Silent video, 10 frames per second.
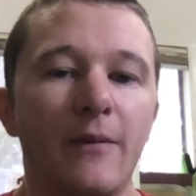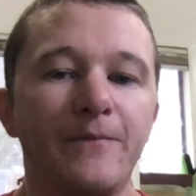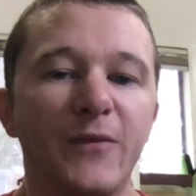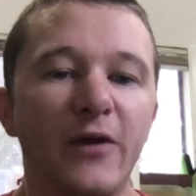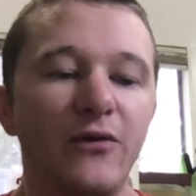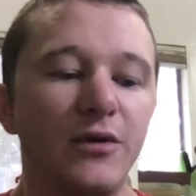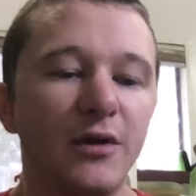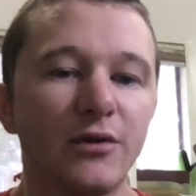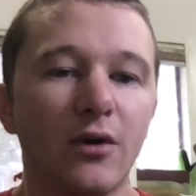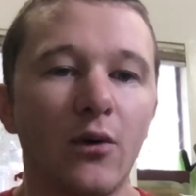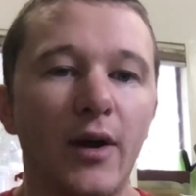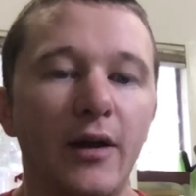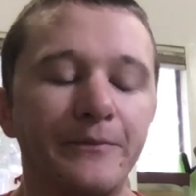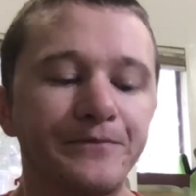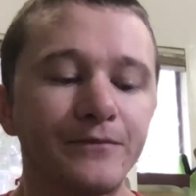if you didn't already.
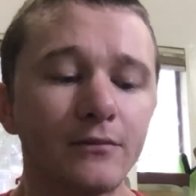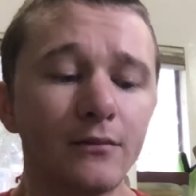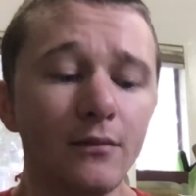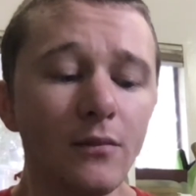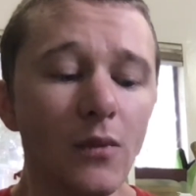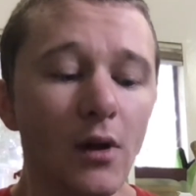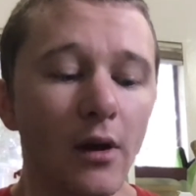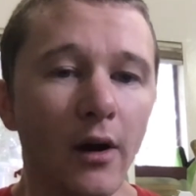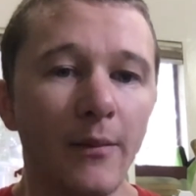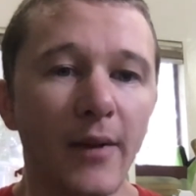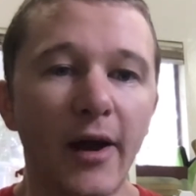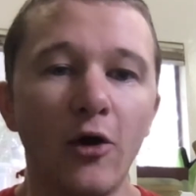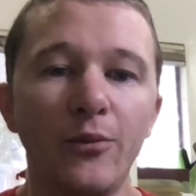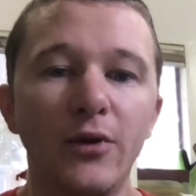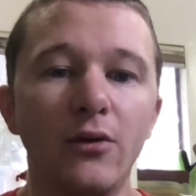I
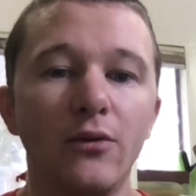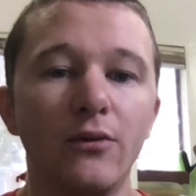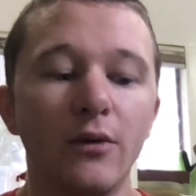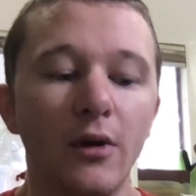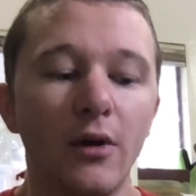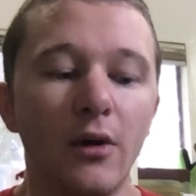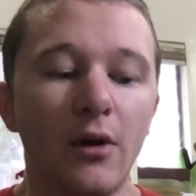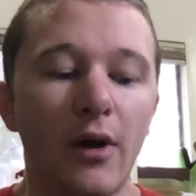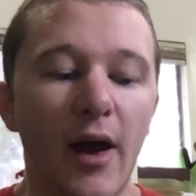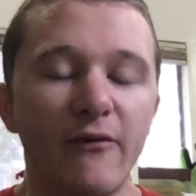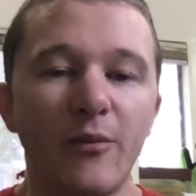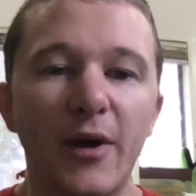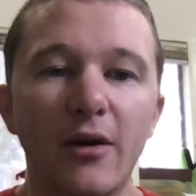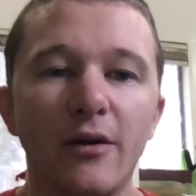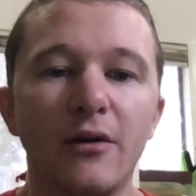hope you have a
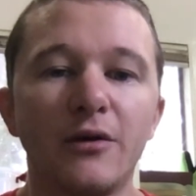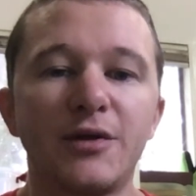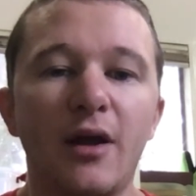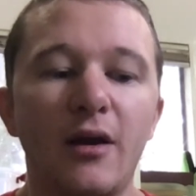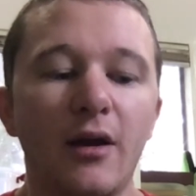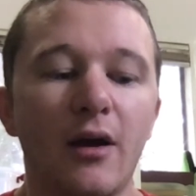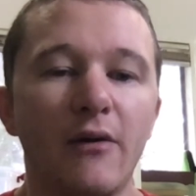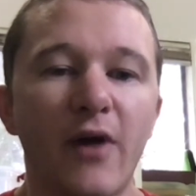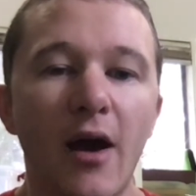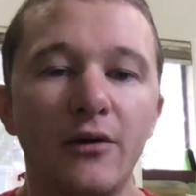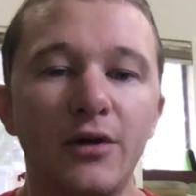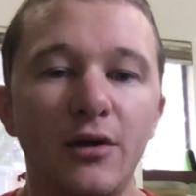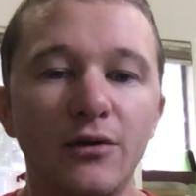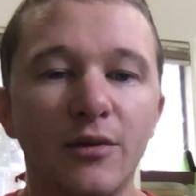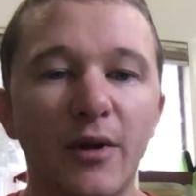better understanding of how to
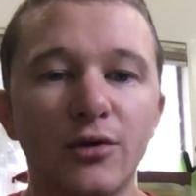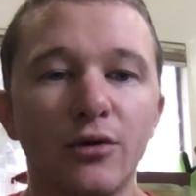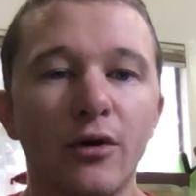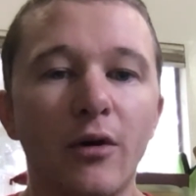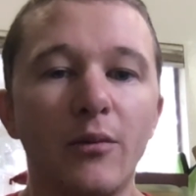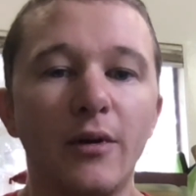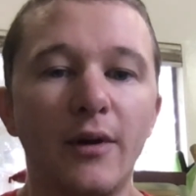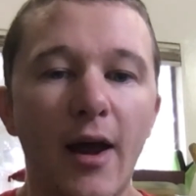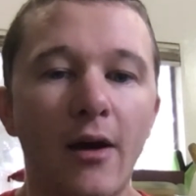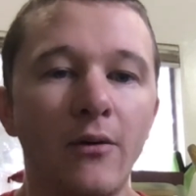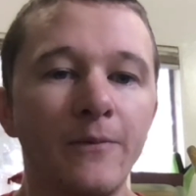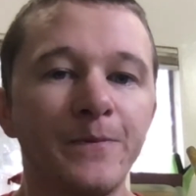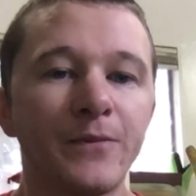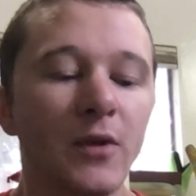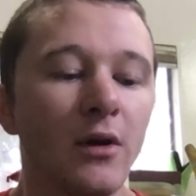use a metronome now.
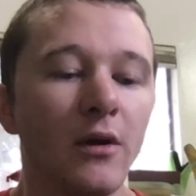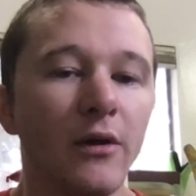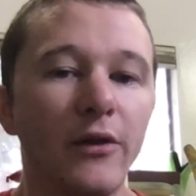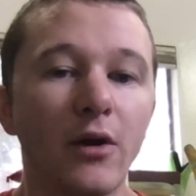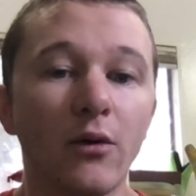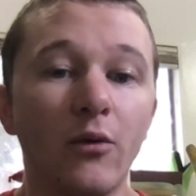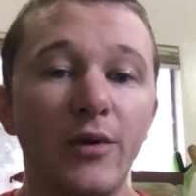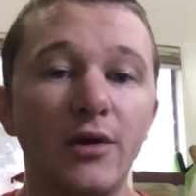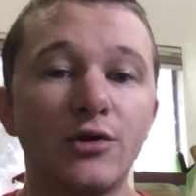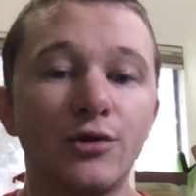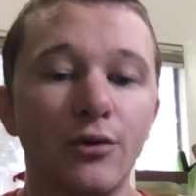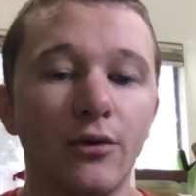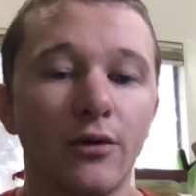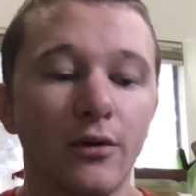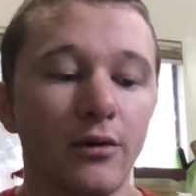There will be
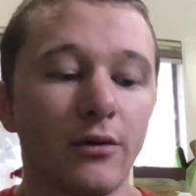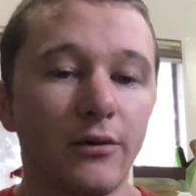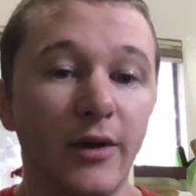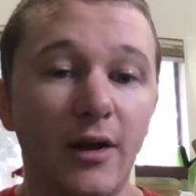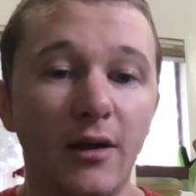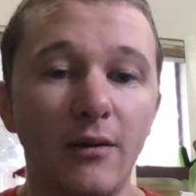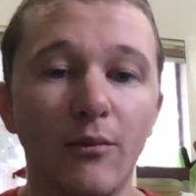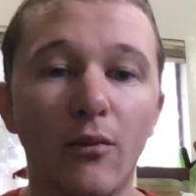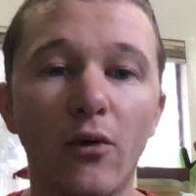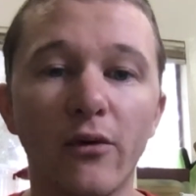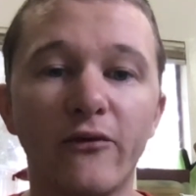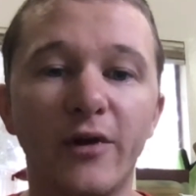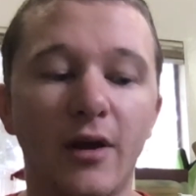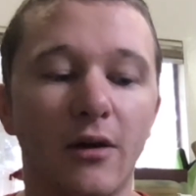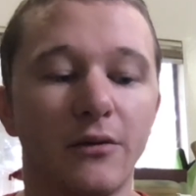surely more
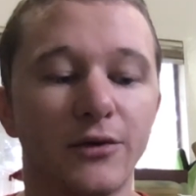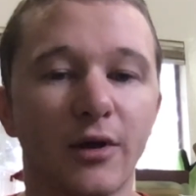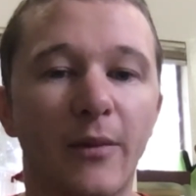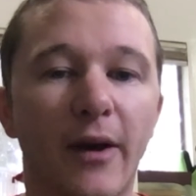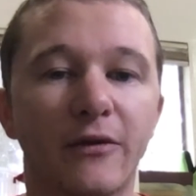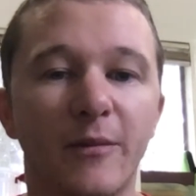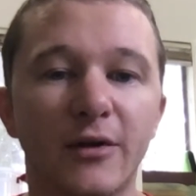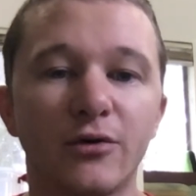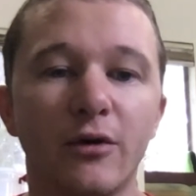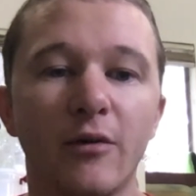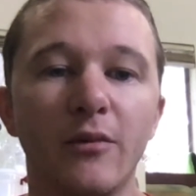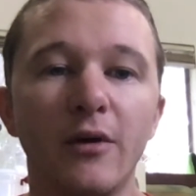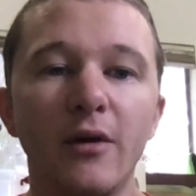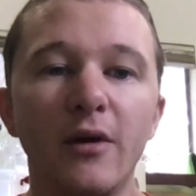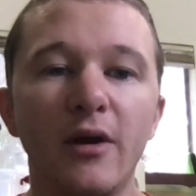videos about the metronome
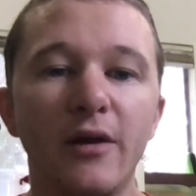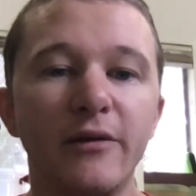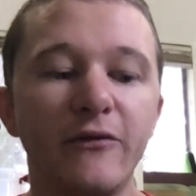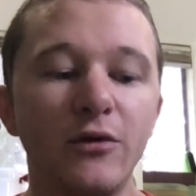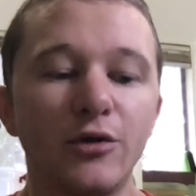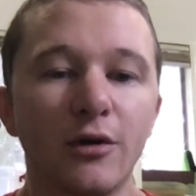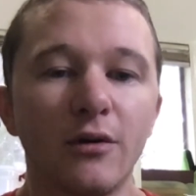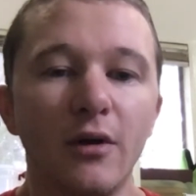in the future